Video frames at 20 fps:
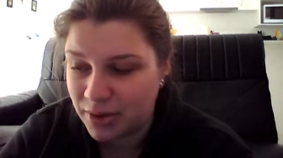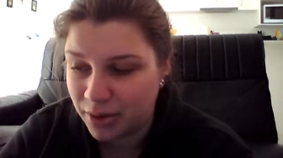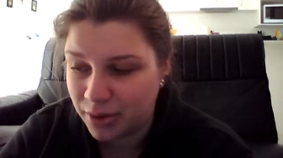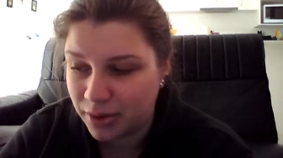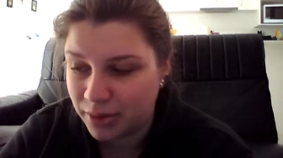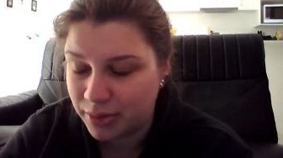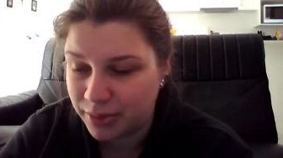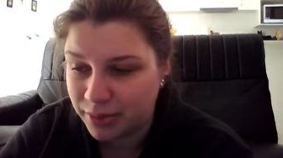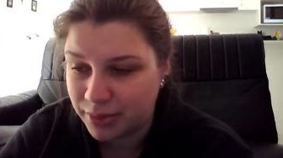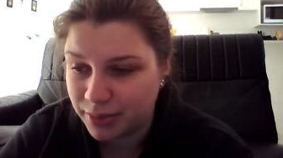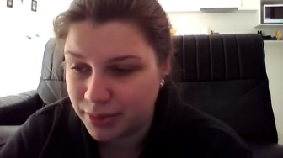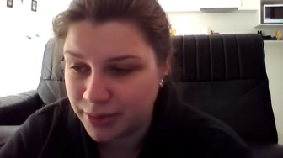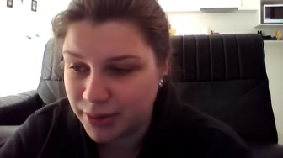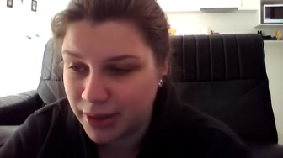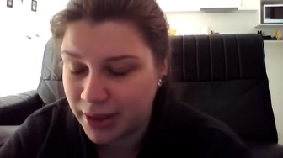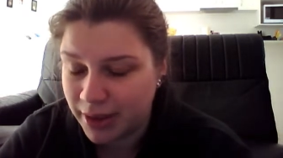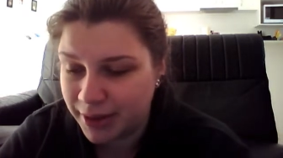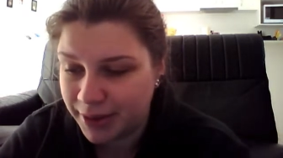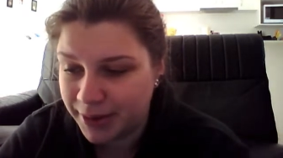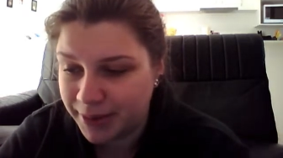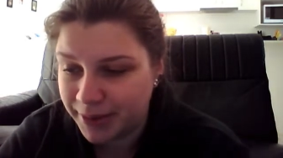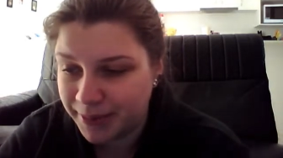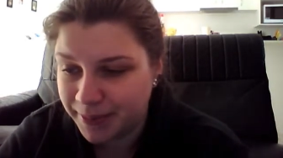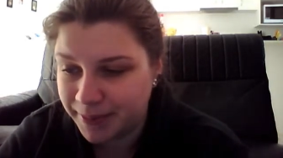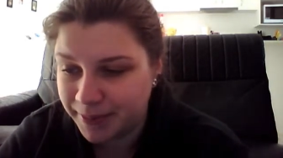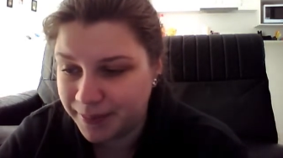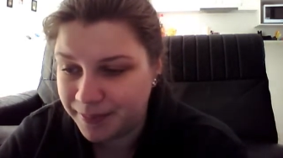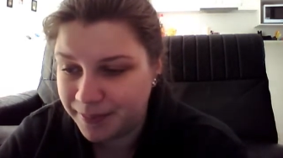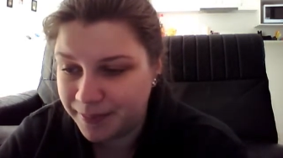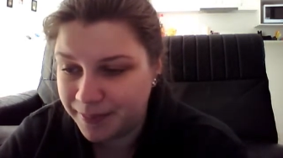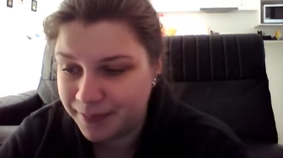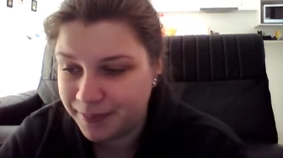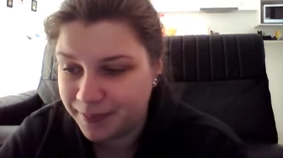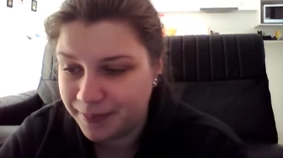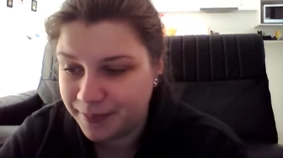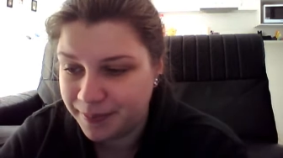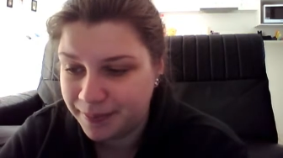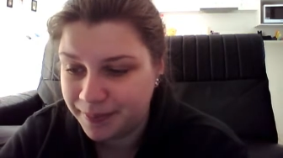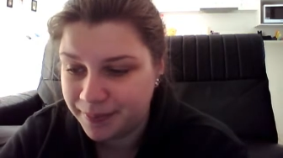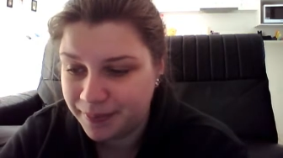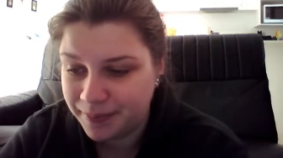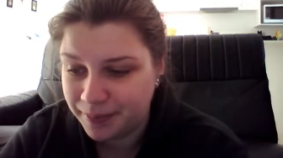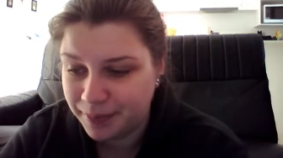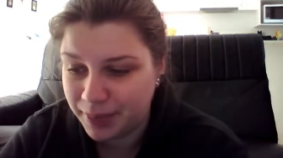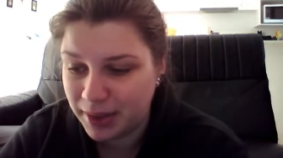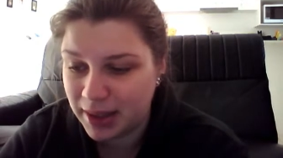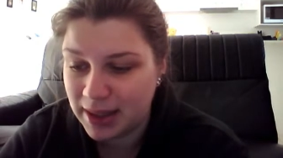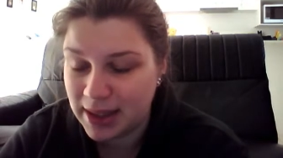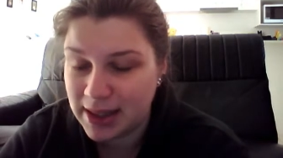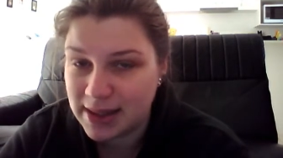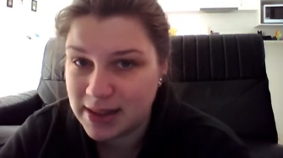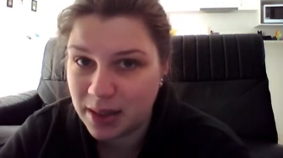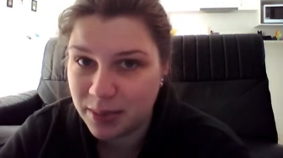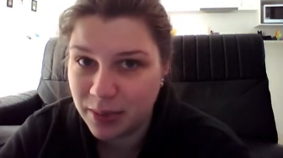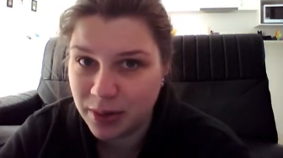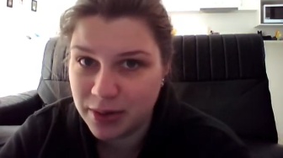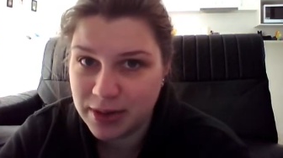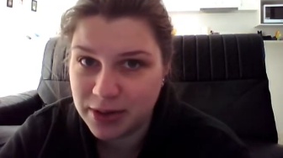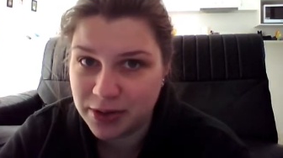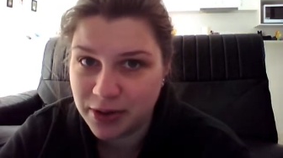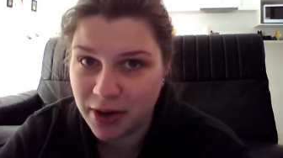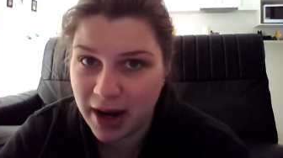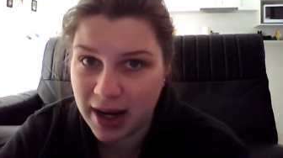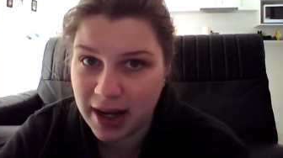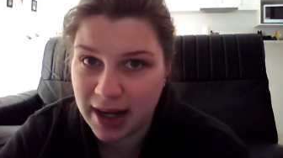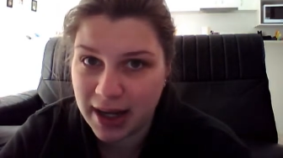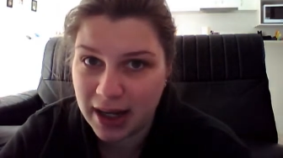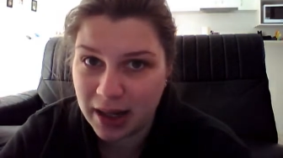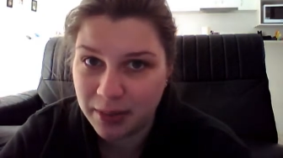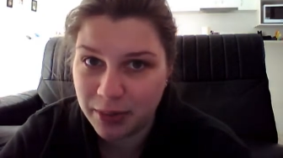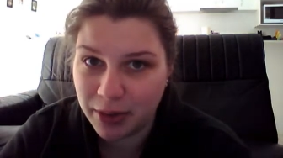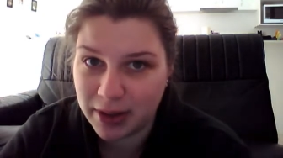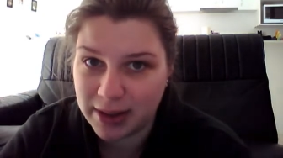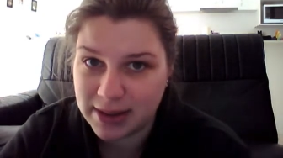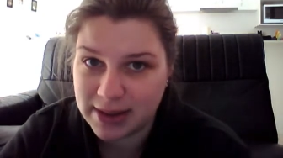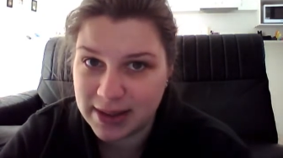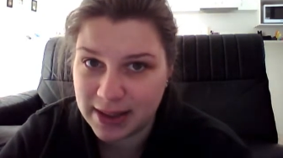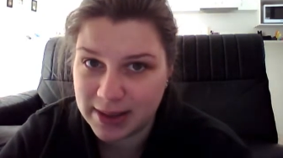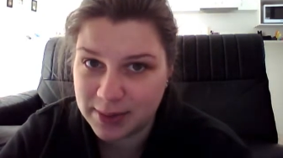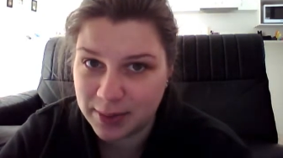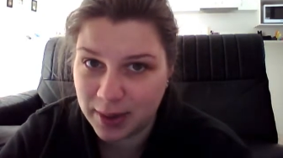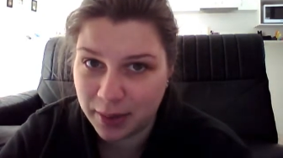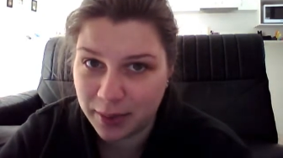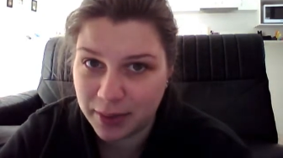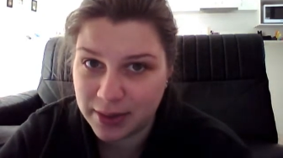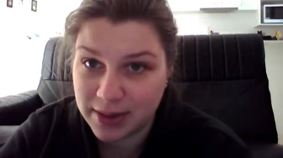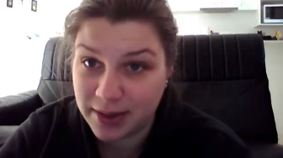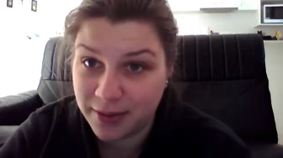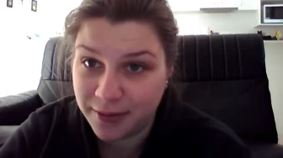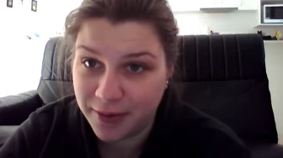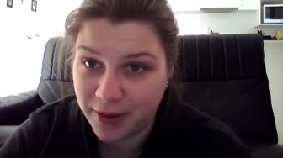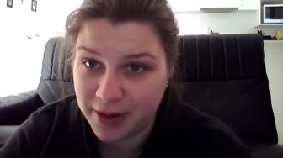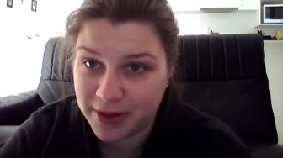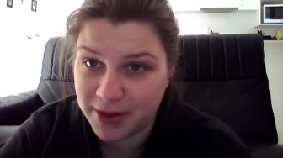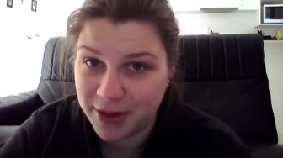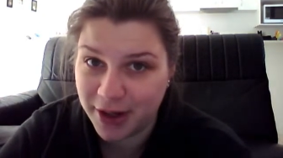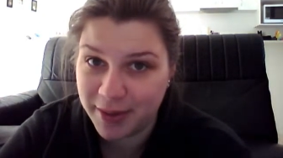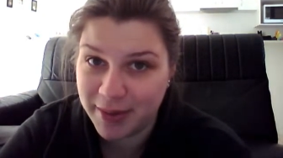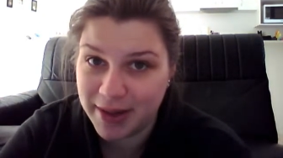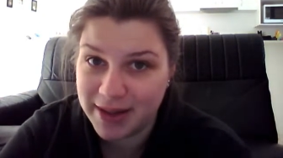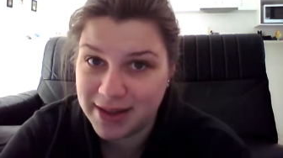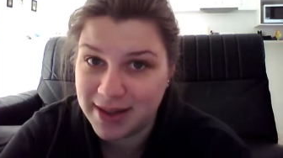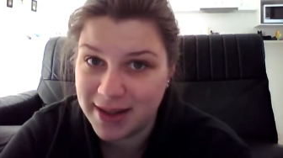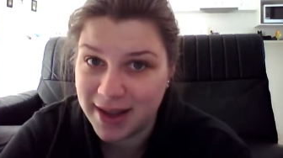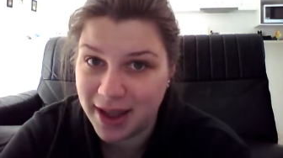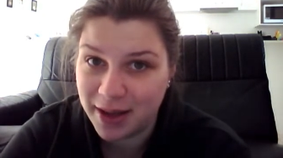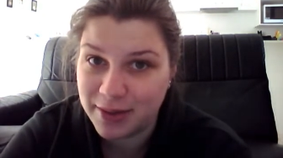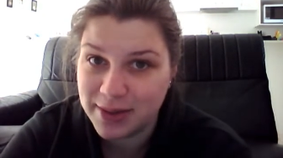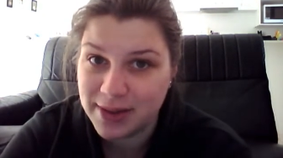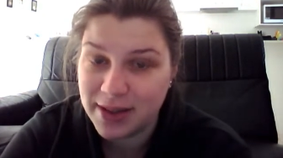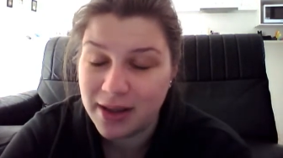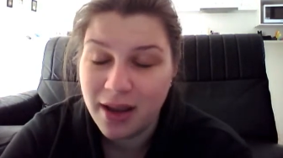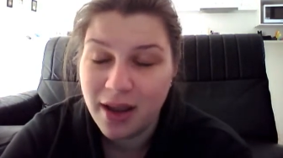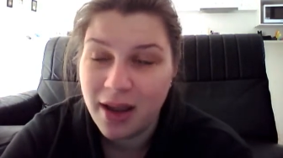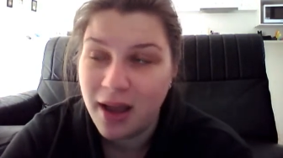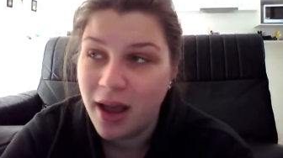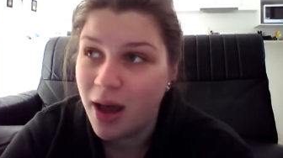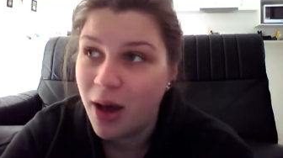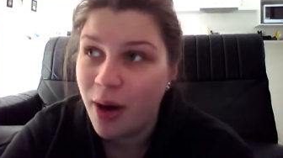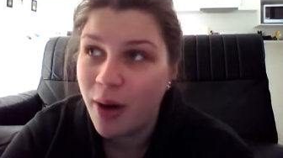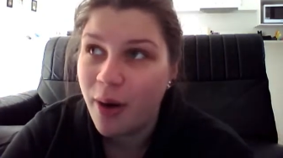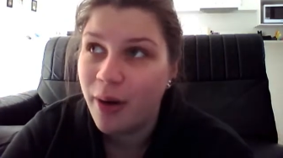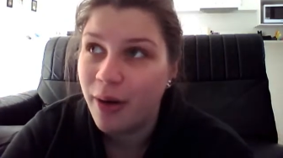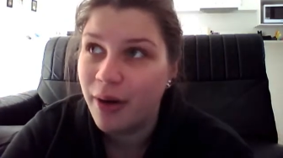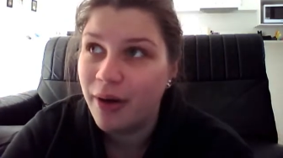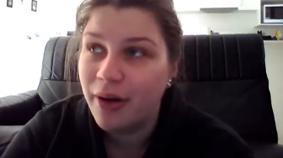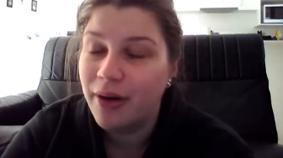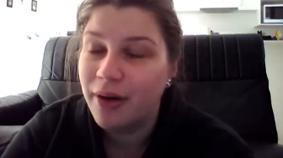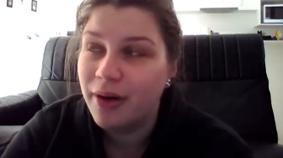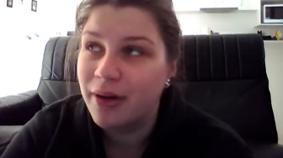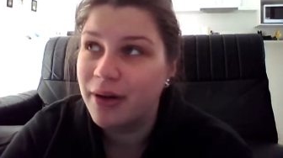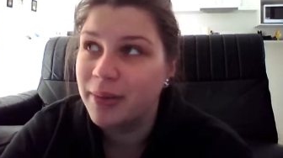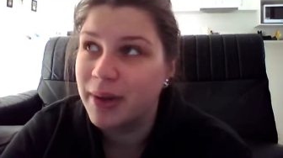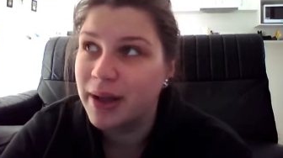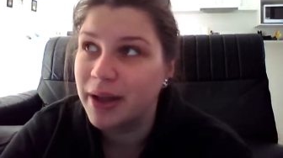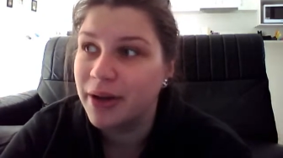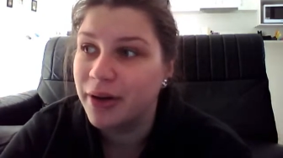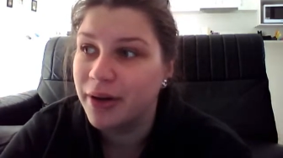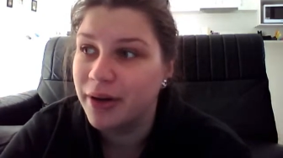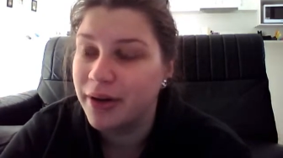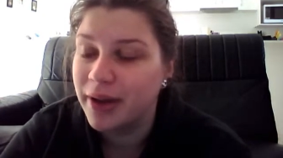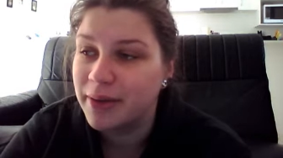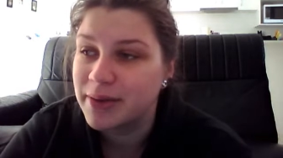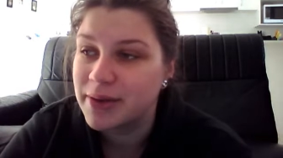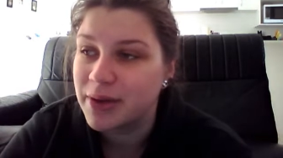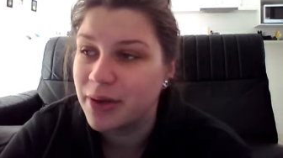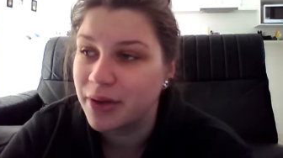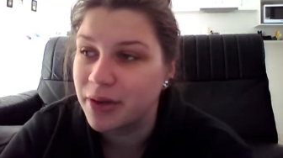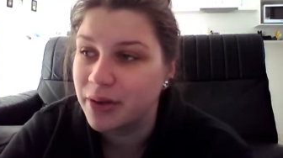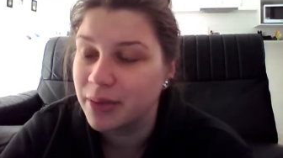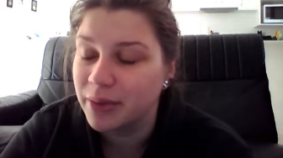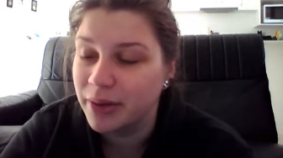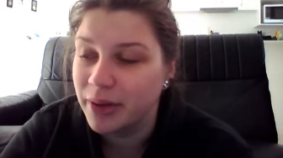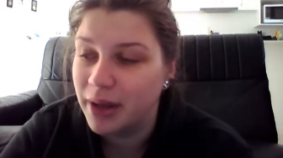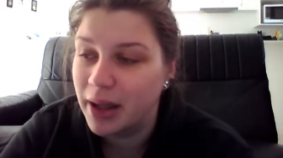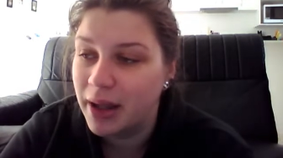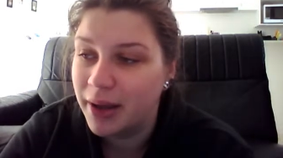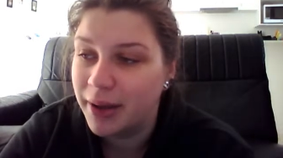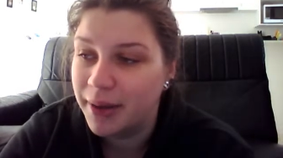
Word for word: It's horrible. Um, but at least I'm not straining and I'm not as sick as what I was in the first trimester. That was Oh my god, that was horrible.